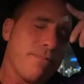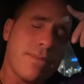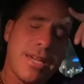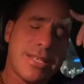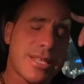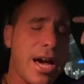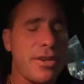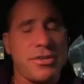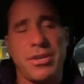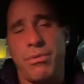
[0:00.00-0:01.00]
He's got to
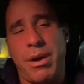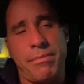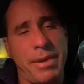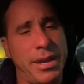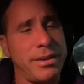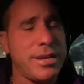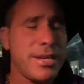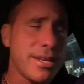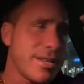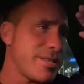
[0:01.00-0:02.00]
show up, man.
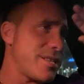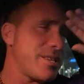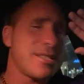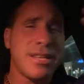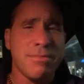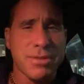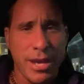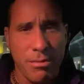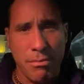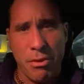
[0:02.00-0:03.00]
It seems
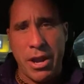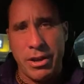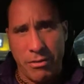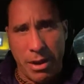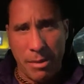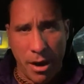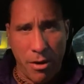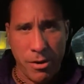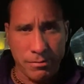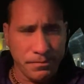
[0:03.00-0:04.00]
like when Brandon Graham got
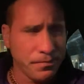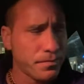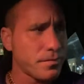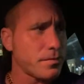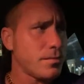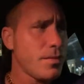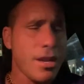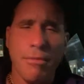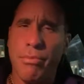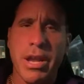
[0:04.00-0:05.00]
hurt,
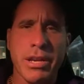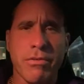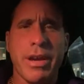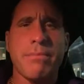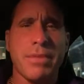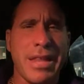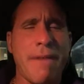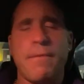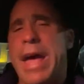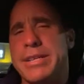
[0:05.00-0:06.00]
and Brandon
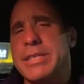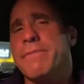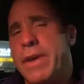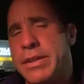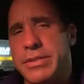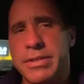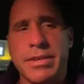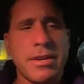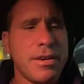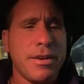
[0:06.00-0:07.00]
Graham left that defense,
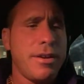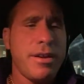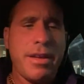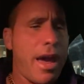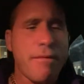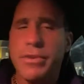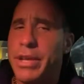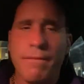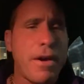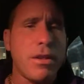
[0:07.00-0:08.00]

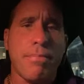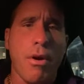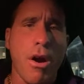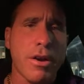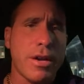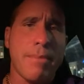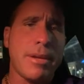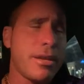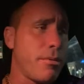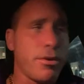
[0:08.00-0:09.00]
everything fell apart.
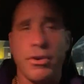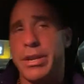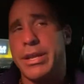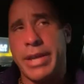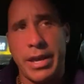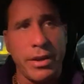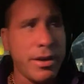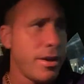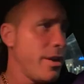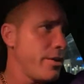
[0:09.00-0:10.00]
They were good in Atlanta.
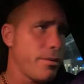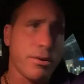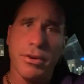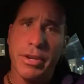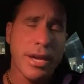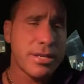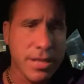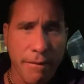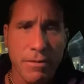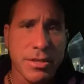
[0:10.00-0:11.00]
They were good against
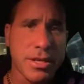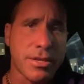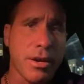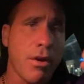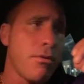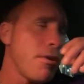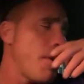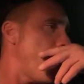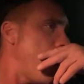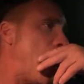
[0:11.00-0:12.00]
San Francisco.
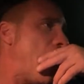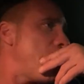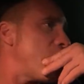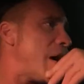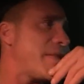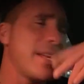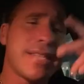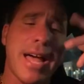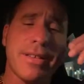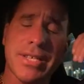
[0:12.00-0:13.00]
And then
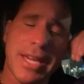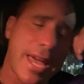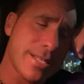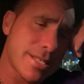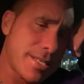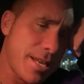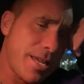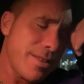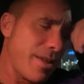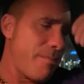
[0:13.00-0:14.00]
Dallas and Kansas
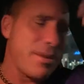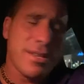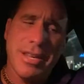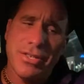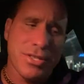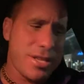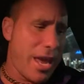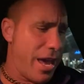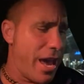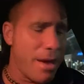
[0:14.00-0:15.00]
City. They just
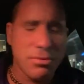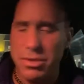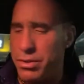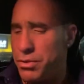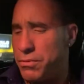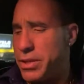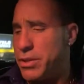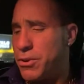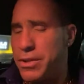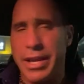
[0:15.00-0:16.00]
absolutely
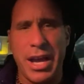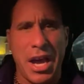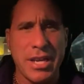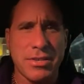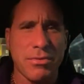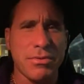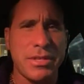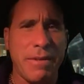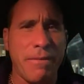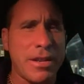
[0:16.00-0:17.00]
look like a high school
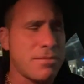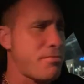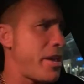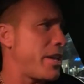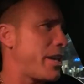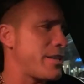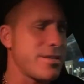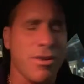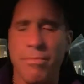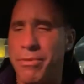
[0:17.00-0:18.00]
defense playing against
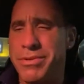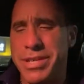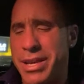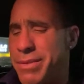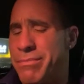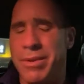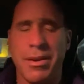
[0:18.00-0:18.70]
an all-pro team.